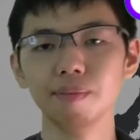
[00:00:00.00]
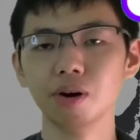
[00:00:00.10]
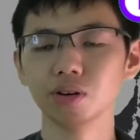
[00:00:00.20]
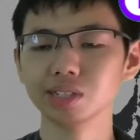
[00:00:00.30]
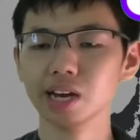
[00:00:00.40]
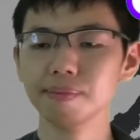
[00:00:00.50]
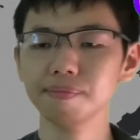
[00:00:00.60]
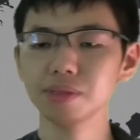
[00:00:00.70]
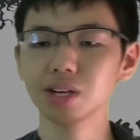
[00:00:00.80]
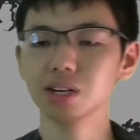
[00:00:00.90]
Among
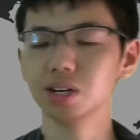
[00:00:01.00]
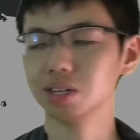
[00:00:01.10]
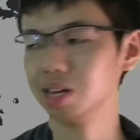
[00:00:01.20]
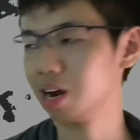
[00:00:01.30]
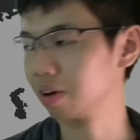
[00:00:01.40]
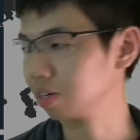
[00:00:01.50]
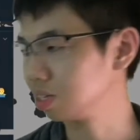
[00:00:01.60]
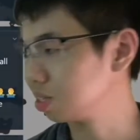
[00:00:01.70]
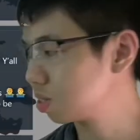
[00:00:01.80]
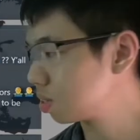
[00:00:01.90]
them are
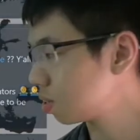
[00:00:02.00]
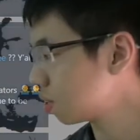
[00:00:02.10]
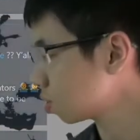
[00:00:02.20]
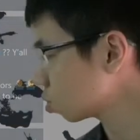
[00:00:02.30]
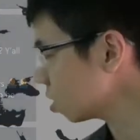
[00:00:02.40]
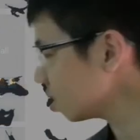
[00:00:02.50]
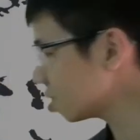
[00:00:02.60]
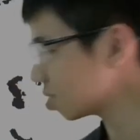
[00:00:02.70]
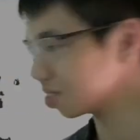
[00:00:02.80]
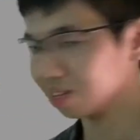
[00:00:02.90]
these
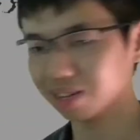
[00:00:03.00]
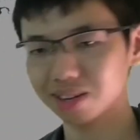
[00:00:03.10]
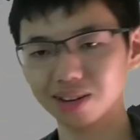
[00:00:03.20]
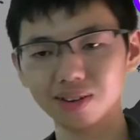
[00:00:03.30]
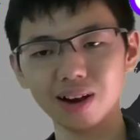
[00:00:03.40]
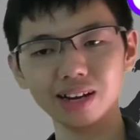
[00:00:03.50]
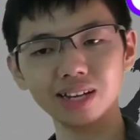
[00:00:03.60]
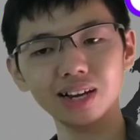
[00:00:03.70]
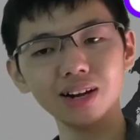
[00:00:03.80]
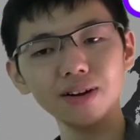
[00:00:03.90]
tweets
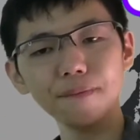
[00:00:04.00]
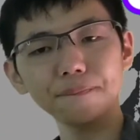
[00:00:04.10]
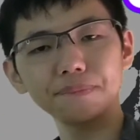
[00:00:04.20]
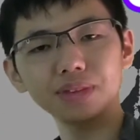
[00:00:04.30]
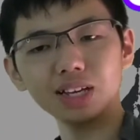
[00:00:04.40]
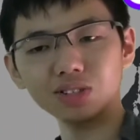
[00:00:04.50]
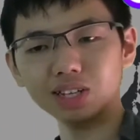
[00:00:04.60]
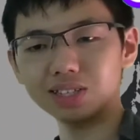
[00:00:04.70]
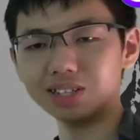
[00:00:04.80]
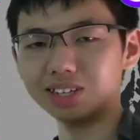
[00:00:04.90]
right here,
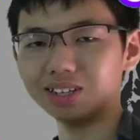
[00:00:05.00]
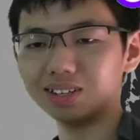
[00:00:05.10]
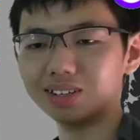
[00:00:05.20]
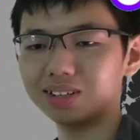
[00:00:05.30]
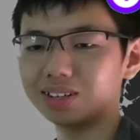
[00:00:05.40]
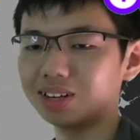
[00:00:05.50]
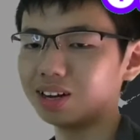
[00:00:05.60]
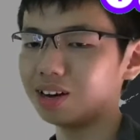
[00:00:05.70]
as you can see.